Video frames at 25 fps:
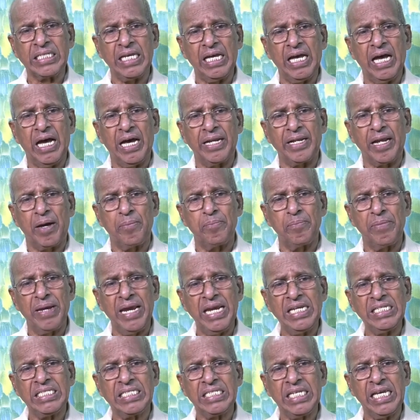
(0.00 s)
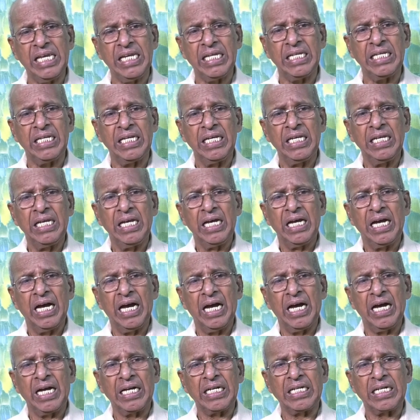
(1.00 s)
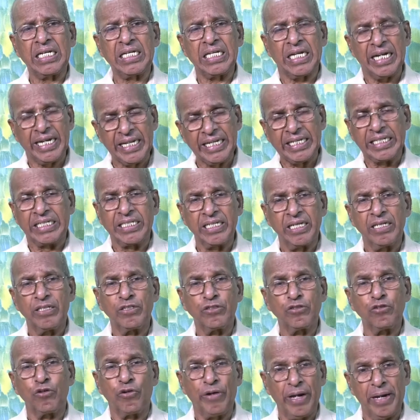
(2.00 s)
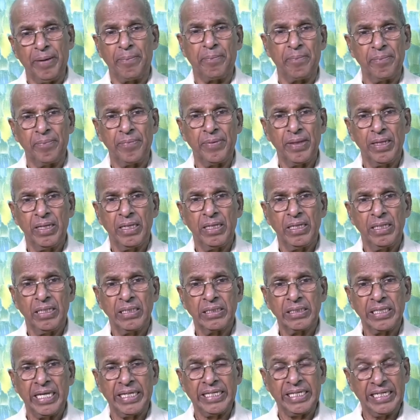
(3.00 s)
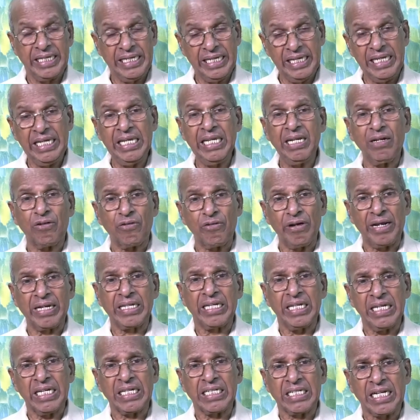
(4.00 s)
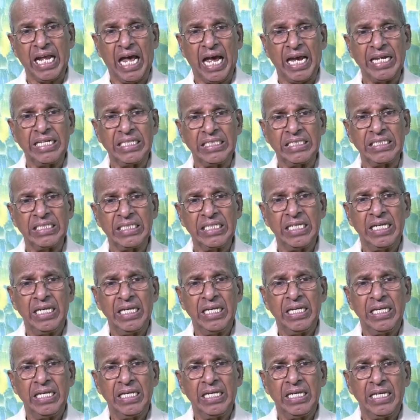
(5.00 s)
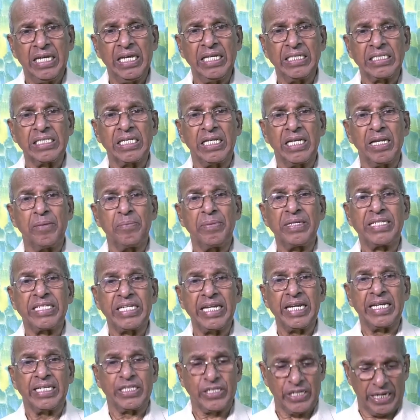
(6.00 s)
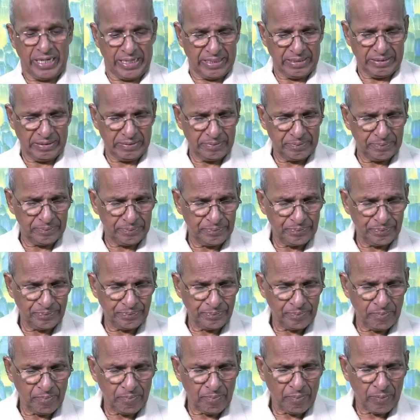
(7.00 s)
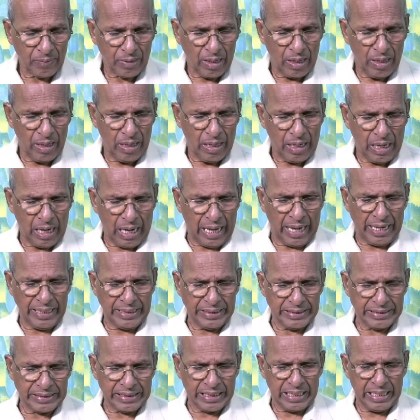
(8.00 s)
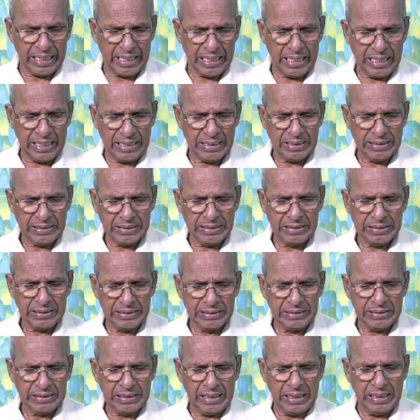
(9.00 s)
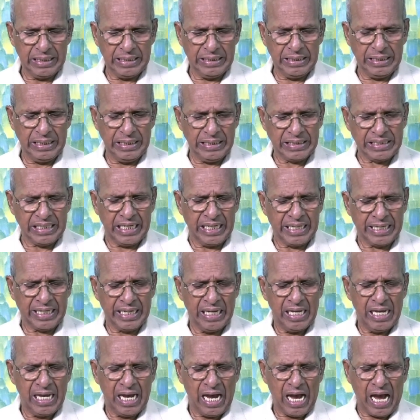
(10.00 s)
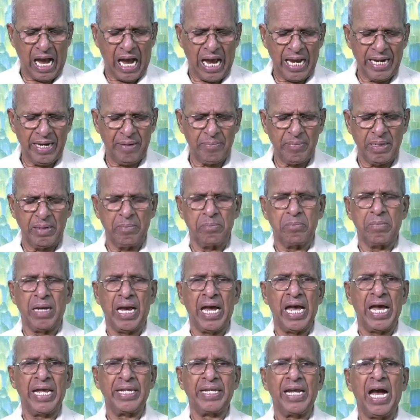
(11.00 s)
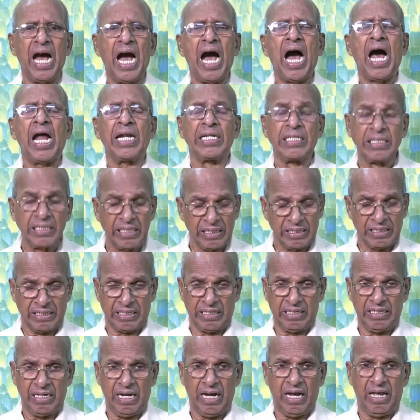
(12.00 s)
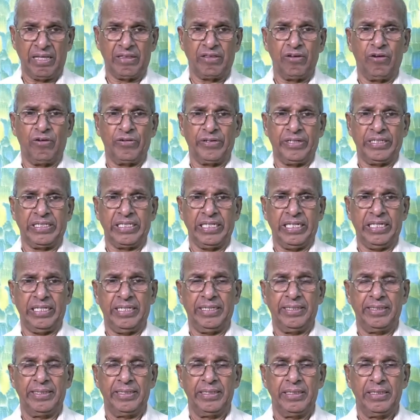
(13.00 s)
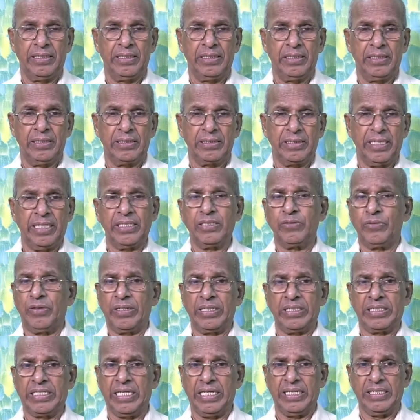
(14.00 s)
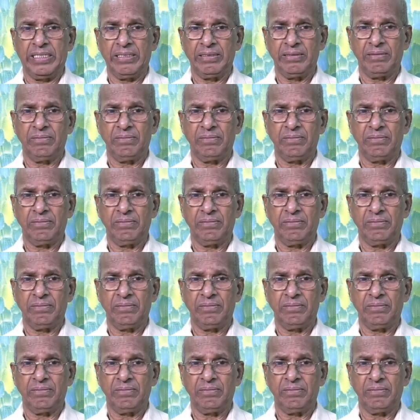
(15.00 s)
an amazing credit to him, that he recognized his limitation. And he said, I am a man under authority. That's what he said.